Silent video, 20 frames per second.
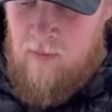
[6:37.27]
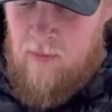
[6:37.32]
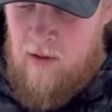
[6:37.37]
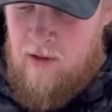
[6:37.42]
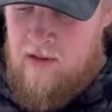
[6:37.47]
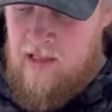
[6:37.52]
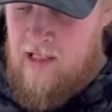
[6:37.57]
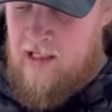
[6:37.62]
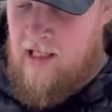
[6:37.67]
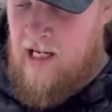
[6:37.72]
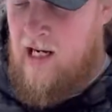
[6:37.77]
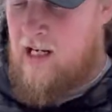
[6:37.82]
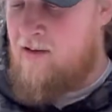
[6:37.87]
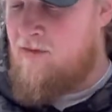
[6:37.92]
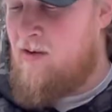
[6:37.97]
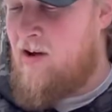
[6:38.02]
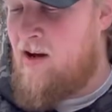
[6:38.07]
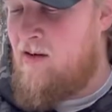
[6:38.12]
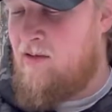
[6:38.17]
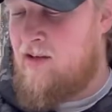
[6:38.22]

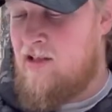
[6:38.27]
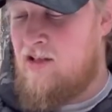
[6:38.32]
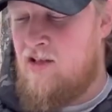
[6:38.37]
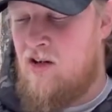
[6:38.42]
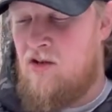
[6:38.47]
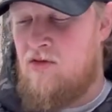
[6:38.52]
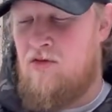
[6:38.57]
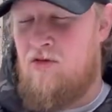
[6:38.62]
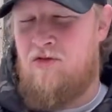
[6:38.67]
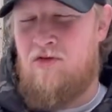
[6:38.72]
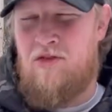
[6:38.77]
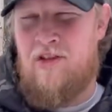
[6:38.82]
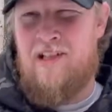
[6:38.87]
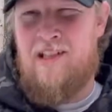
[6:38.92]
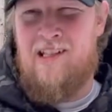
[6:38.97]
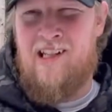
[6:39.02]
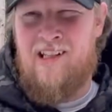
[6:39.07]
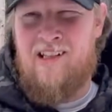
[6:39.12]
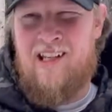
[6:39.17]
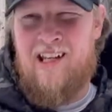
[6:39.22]
1095, and it's also
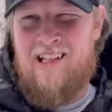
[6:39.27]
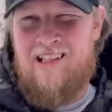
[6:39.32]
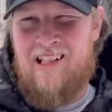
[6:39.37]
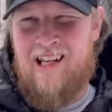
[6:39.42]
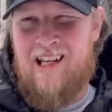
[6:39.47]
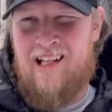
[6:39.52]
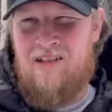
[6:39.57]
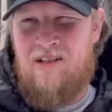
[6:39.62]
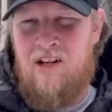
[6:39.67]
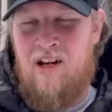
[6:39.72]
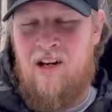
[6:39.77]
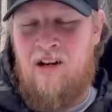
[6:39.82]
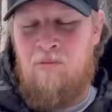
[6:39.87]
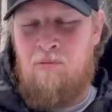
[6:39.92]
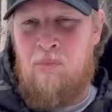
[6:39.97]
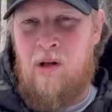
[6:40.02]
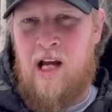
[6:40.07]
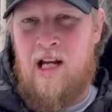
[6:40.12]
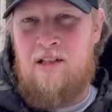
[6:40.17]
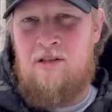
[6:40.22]
3/16 inch
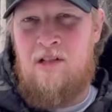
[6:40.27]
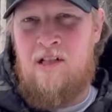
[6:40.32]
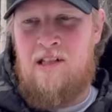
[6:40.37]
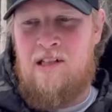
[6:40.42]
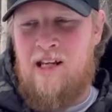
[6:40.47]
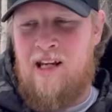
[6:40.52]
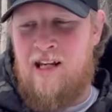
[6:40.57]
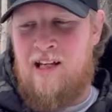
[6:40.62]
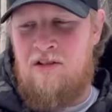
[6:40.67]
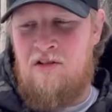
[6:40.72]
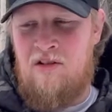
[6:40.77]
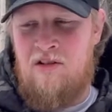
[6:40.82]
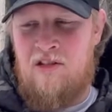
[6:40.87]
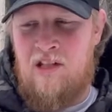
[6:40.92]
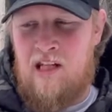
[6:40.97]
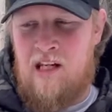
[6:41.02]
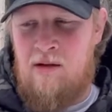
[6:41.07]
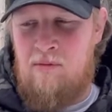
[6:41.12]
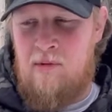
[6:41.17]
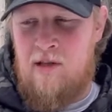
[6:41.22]
black G10 just to
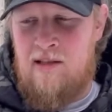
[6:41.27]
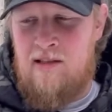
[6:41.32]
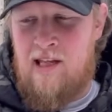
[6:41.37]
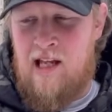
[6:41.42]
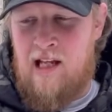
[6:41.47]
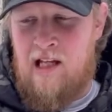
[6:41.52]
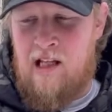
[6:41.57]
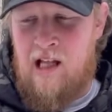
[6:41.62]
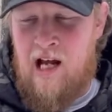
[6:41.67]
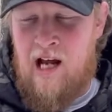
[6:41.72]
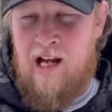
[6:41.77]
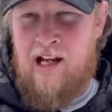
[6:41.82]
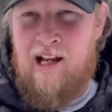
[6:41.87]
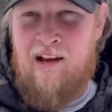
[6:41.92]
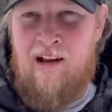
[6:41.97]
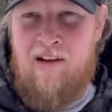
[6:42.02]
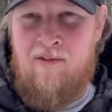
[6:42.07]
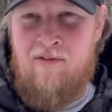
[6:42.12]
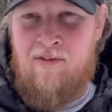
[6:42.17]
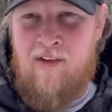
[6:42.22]
keep this thing light
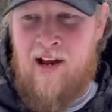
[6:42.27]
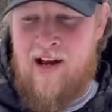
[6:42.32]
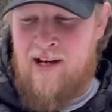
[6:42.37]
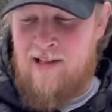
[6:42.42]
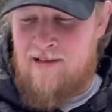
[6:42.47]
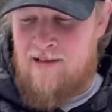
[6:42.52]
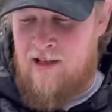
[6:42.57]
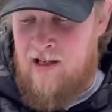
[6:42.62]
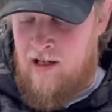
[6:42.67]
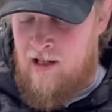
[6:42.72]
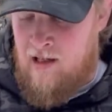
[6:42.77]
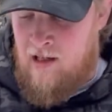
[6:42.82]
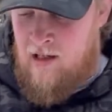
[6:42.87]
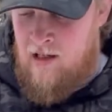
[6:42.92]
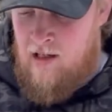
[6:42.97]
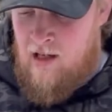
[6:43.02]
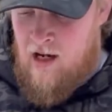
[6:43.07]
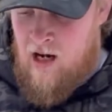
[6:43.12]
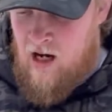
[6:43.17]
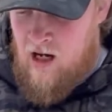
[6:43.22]
and fast.
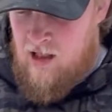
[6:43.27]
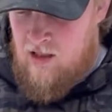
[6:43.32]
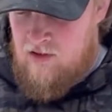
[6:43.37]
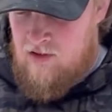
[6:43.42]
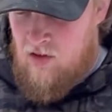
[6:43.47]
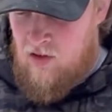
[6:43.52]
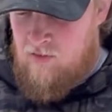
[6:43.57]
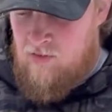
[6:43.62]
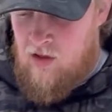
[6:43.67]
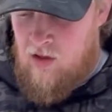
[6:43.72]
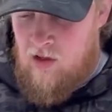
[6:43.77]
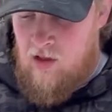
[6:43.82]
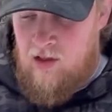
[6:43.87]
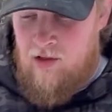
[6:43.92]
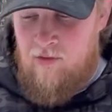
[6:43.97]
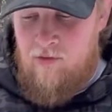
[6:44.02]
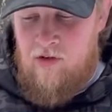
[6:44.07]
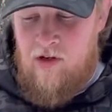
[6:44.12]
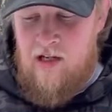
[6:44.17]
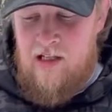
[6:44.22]
So if you're
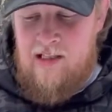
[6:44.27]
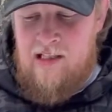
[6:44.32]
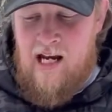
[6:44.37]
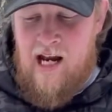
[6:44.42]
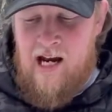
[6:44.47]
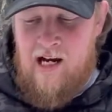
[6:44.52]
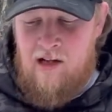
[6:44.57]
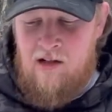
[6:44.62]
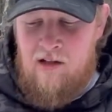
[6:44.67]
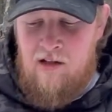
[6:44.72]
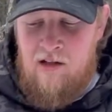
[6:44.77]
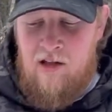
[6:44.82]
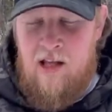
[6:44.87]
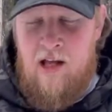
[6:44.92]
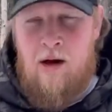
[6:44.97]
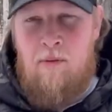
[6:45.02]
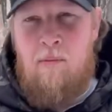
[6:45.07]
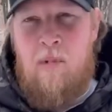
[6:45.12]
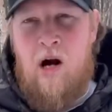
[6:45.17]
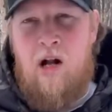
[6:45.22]
looking for a dagger,
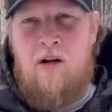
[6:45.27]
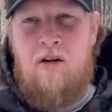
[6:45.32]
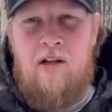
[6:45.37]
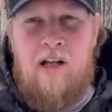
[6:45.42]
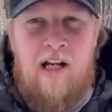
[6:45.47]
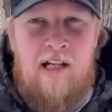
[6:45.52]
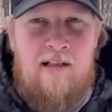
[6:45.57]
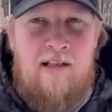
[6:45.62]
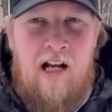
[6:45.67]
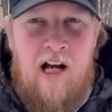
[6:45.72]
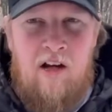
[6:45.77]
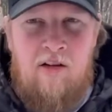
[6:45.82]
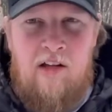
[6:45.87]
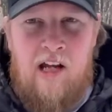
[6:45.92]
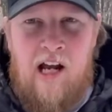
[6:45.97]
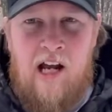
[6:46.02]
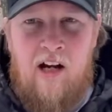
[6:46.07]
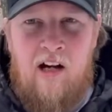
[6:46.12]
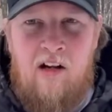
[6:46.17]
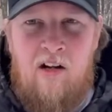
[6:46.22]
a modern day style
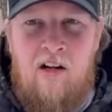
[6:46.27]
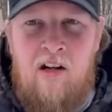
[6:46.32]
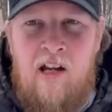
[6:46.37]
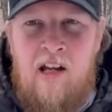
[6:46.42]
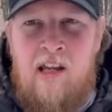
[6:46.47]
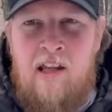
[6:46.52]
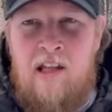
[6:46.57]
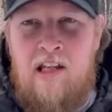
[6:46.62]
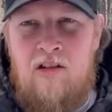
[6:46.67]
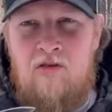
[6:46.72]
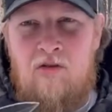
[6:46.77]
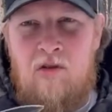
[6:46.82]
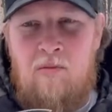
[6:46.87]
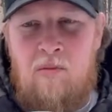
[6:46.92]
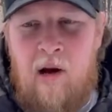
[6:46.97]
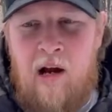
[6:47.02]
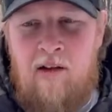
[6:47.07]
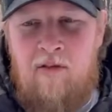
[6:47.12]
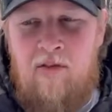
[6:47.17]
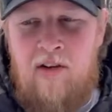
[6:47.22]
dagger, this one
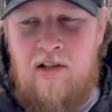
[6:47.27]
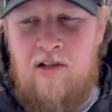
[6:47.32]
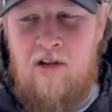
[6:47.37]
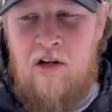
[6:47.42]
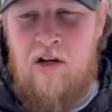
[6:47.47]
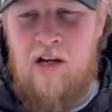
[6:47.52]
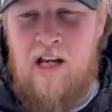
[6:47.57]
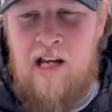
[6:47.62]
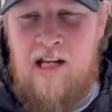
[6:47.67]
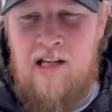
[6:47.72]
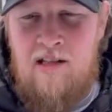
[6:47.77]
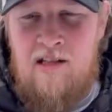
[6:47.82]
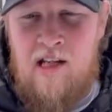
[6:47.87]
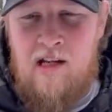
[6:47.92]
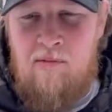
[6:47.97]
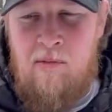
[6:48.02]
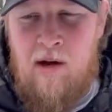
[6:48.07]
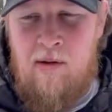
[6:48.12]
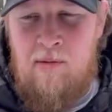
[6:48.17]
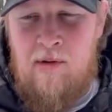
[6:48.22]
might fit your needs and
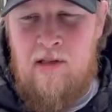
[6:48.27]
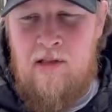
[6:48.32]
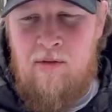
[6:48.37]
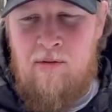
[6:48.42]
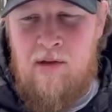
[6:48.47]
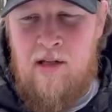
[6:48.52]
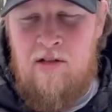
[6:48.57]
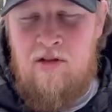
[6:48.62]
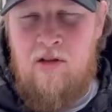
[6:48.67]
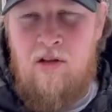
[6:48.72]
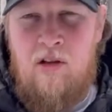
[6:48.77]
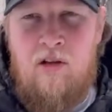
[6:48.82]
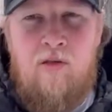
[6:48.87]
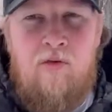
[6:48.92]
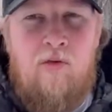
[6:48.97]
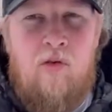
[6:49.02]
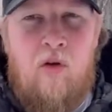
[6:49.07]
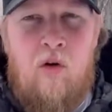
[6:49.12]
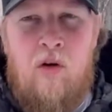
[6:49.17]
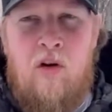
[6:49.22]
it might be something that you're looking
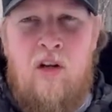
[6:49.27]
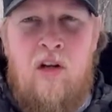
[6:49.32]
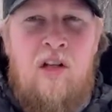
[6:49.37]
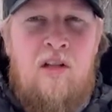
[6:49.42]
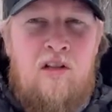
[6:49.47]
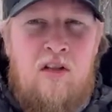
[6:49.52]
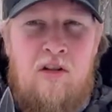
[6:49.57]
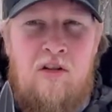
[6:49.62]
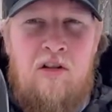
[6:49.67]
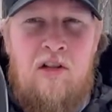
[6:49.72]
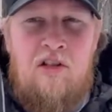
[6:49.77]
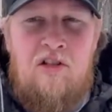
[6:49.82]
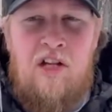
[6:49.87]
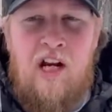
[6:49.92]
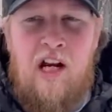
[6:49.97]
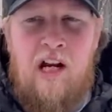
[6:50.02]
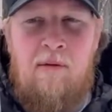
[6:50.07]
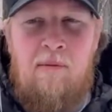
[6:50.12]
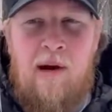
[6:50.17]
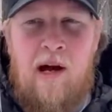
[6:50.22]
for. So you can
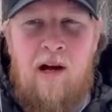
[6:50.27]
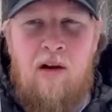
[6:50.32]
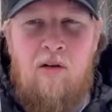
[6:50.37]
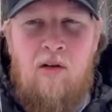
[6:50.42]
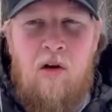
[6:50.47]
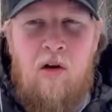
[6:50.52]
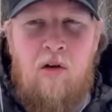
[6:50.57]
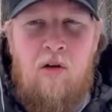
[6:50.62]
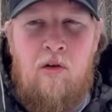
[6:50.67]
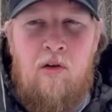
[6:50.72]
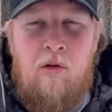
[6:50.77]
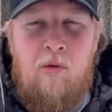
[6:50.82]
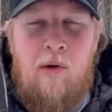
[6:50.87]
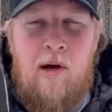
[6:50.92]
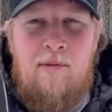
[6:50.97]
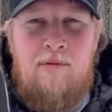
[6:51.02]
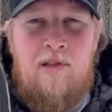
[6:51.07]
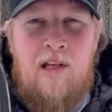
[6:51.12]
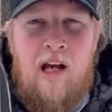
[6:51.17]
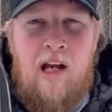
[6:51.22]
check them out on the
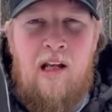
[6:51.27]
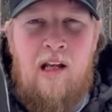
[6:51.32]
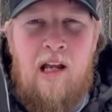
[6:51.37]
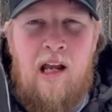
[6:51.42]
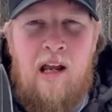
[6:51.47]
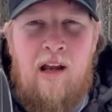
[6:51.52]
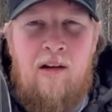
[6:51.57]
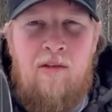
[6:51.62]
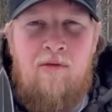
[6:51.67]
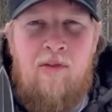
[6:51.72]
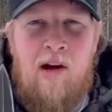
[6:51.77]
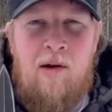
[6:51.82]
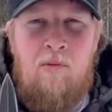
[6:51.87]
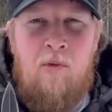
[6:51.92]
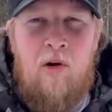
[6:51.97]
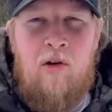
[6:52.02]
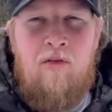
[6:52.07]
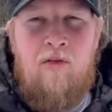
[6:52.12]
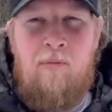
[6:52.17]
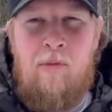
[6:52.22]
website and find
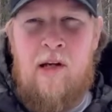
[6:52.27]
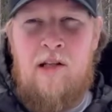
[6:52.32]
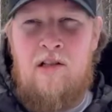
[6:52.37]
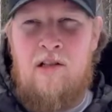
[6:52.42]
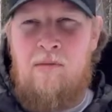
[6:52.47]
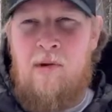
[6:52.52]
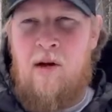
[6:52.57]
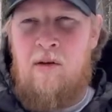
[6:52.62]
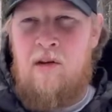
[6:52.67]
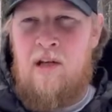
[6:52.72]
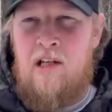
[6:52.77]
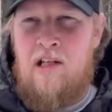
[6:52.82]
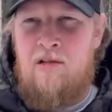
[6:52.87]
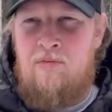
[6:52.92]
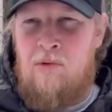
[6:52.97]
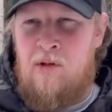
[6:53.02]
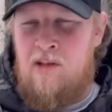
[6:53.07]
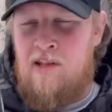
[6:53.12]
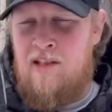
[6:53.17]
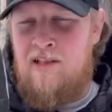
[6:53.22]
more information about these,
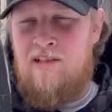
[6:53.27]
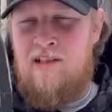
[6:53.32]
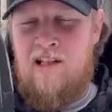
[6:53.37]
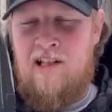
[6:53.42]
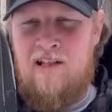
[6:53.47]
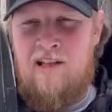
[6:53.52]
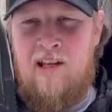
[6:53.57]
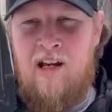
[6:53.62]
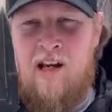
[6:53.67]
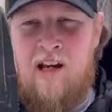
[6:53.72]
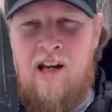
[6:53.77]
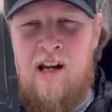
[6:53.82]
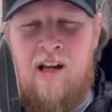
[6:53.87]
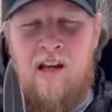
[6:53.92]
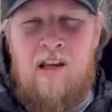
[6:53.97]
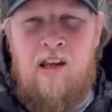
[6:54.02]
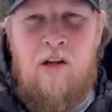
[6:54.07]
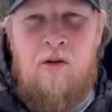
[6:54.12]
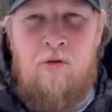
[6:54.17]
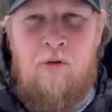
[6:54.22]
but this is
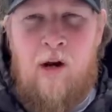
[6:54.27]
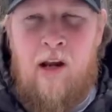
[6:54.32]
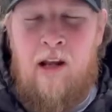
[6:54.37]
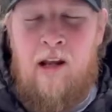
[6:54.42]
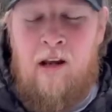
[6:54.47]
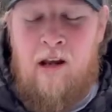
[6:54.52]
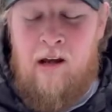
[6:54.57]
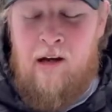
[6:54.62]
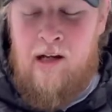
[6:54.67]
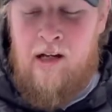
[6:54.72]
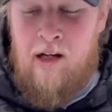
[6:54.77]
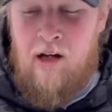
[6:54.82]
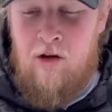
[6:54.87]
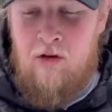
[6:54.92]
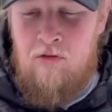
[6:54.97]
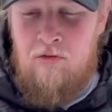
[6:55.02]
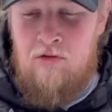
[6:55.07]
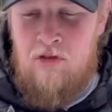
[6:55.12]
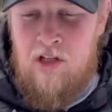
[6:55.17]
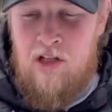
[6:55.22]
the Raid
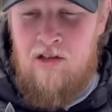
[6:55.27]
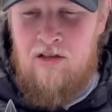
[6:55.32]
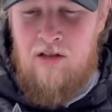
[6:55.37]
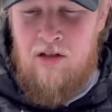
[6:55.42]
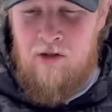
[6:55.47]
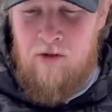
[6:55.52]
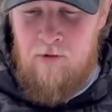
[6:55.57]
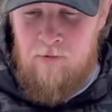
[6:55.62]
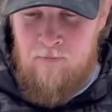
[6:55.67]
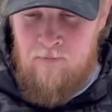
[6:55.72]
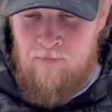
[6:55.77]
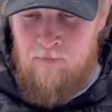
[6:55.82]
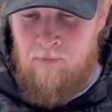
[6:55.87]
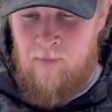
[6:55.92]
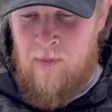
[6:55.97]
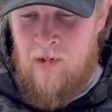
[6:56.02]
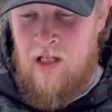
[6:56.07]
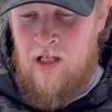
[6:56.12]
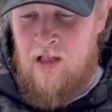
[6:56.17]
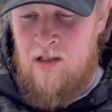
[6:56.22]
Hoe Gen 2.
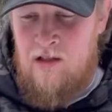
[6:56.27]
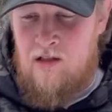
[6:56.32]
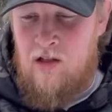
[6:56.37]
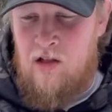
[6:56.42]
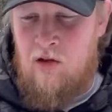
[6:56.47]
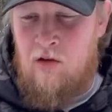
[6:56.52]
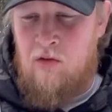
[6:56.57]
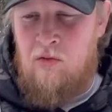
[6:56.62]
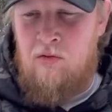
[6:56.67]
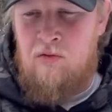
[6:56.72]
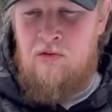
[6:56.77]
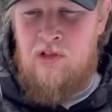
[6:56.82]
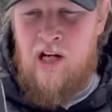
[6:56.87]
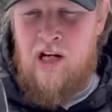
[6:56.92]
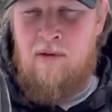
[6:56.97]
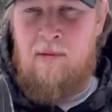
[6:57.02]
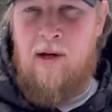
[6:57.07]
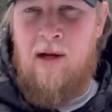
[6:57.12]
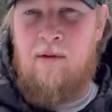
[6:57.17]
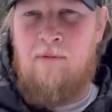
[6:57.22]
So check
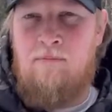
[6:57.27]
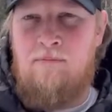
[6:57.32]
them out.